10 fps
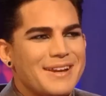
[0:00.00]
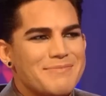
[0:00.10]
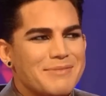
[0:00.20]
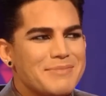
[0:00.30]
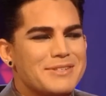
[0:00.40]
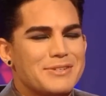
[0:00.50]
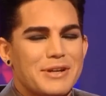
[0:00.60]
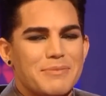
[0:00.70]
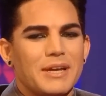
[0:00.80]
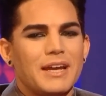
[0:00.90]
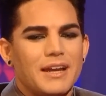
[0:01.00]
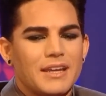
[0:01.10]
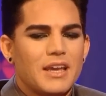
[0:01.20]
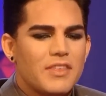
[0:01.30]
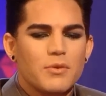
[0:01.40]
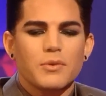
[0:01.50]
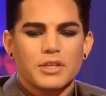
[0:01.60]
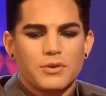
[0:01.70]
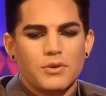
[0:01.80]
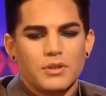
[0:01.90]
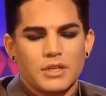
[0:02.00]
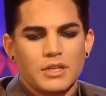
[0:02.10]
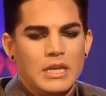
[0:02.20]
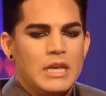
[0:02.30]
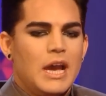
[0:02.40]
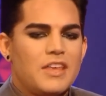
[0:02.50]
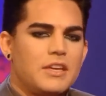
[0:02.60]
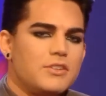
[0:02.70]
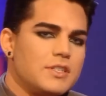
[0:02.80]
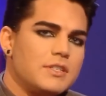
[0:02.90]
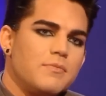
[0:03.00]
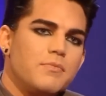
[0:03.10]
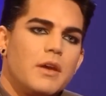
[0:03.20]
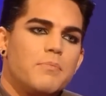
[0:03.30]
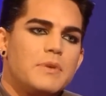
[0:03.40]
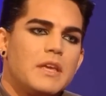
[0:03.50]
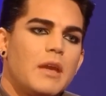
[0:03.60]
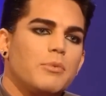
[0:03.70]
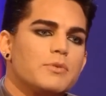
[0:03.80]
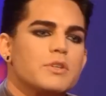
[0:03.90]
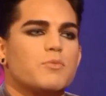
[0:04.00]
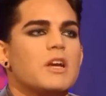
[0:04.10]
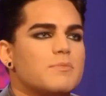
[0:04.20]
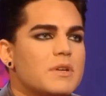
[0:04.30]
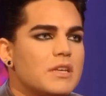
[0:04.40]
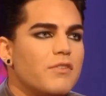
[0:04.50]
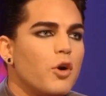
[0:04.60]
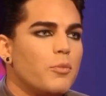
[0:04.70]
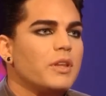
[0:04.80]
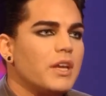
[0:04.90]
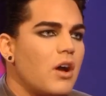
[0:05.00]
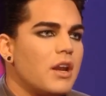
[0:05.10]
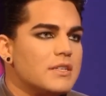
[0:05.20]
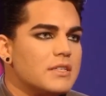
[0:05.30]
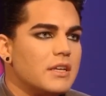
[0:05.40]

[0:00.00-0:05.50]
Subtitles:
mystery. But they were really cool, and I think just being able to express myself openly and honestly.